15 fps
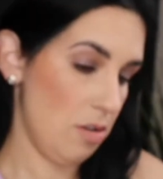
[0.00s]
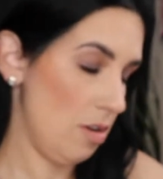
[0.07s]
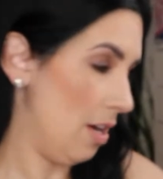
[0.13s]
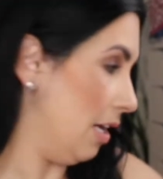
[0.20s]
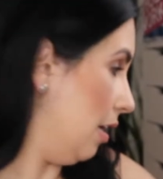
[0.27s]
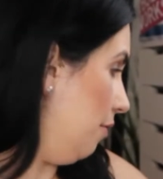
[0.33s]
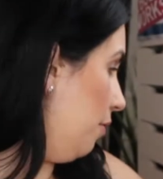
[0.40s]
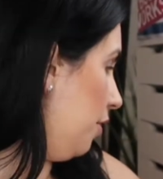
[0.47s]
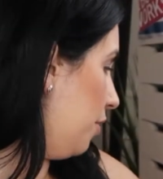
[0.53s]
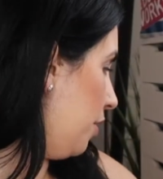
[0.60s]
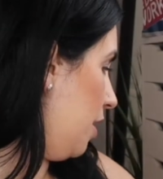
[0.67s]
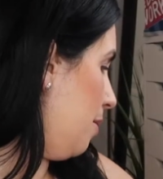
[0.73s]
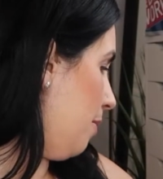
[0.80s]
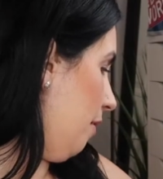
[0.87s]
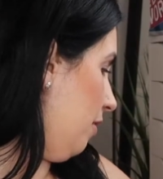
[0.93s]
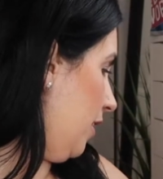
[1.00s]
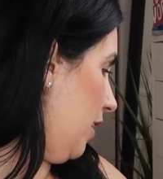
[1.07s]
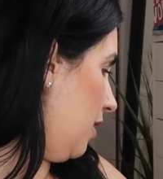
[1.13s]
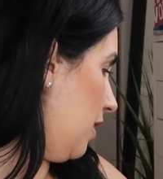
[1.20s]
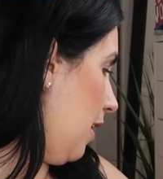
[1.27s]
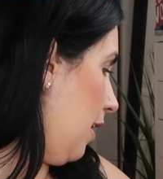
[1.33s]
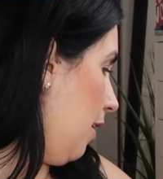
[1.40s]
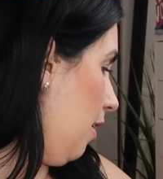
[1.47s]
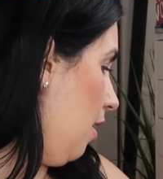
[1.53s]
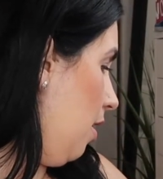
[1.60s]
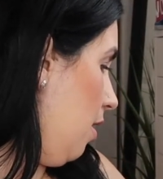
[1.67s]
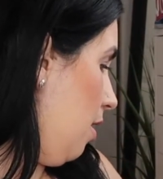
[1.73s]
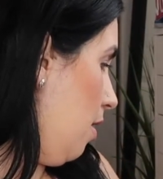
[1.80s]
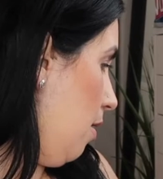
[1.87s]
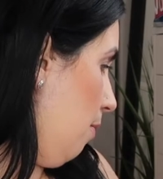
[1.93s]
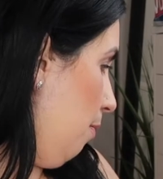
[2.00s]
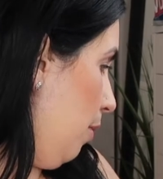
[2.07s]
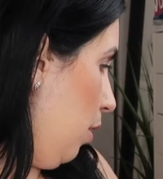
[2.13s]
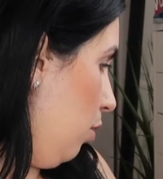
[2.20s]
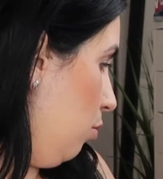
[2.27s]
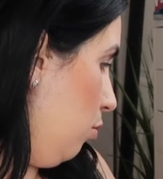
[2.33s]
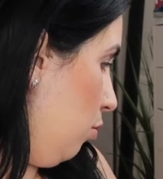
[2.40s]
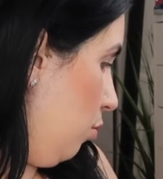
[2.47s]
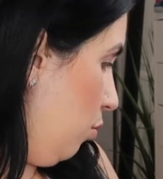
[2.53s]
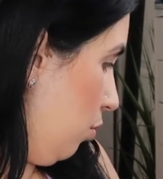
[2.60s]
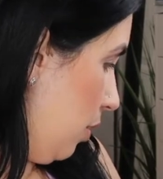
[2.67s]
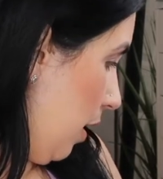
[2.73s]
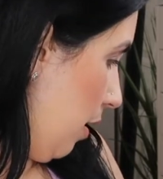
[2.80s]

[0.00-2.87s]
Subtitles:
I love the theme. Everything's like blues